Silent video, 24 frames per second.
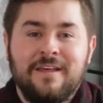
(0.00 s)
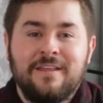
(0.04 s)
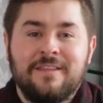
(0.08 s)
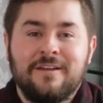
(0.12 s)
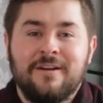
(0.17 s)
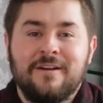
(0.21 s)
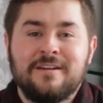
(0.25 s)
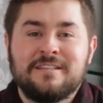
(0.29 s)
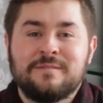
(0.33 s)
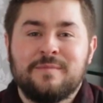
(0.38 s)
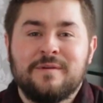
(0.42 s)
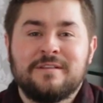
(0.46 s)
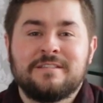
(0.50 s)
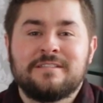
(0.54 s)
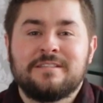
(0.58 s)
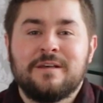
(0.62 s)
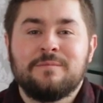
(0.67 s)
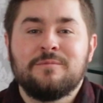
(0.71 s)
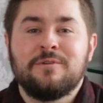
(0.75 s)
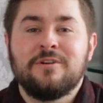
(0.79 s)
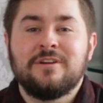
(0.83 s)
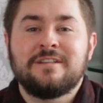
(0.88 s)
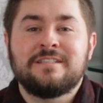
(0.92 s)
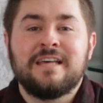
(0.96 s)
There has been
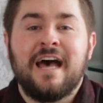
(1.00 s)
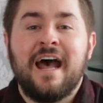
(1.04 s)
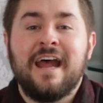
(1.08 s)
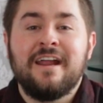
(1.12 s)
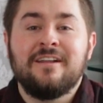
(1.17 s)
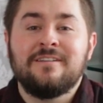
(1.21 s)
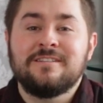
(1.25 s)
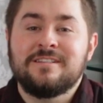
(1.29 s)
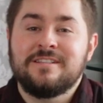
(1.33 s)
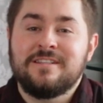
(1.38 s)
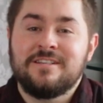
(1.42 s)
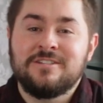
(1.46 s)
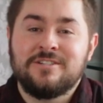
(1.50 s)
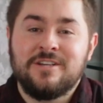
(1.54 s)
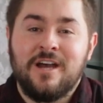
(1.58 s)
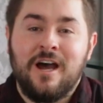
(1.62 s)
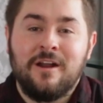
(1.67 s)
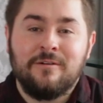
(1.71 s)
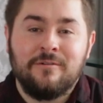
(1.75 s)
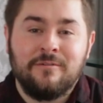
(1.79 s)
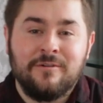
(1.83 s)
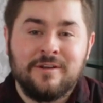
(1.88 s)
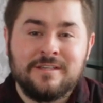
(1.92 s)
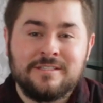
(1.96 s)
some good titles in the
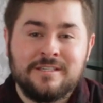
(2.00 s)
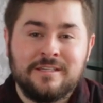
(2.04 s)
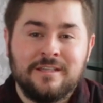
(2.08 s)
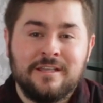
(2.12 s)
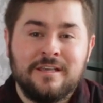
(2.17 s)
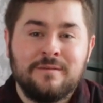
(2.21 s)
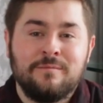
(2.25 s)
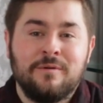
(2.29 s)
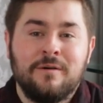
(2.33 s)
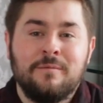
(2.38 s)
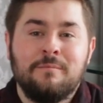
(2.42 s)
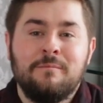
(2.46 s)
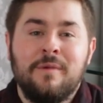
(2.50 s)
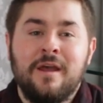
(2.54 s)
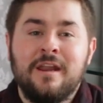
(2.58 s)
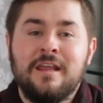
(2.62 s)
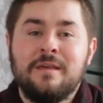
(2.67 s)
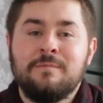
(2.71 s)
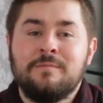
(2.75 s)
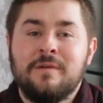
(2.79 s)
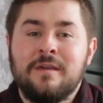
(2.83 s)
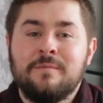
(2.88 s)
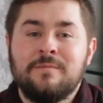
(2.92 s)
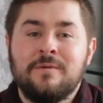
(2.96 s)
genre recently, but
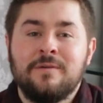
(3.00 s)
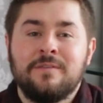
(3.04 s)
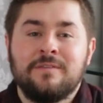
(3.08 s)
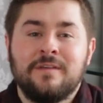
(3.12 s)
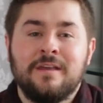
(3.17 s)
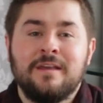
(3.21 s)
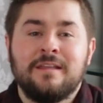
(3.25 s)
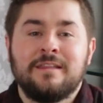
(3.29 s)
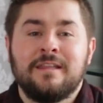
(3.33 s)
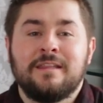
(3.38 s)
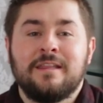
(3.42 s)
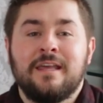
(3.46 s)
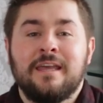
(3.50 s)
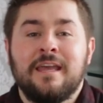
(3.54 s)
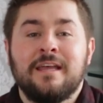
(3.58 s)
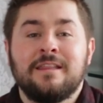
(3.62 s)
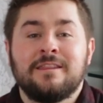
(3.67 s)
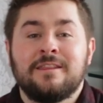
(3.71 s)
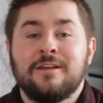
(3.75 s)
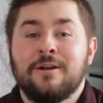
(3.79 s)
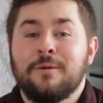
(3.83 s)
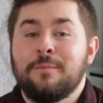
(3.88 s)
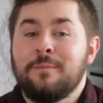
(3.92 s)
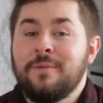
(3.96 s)
many people think that they
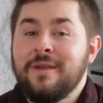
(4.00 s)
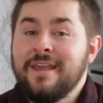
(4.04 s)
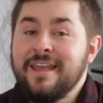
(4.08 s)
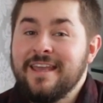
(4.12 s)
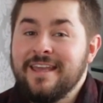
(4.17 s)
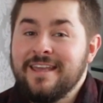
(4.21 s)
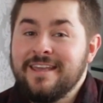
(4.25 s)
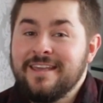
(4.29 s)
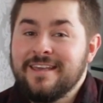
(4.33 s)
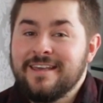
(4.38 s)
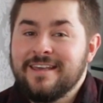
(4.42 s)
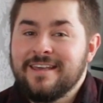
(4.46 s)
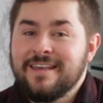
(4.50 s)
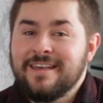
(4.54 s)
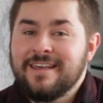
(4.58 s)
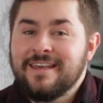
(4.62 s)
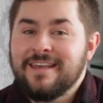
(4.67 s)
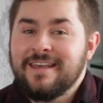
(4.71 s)
hit their peak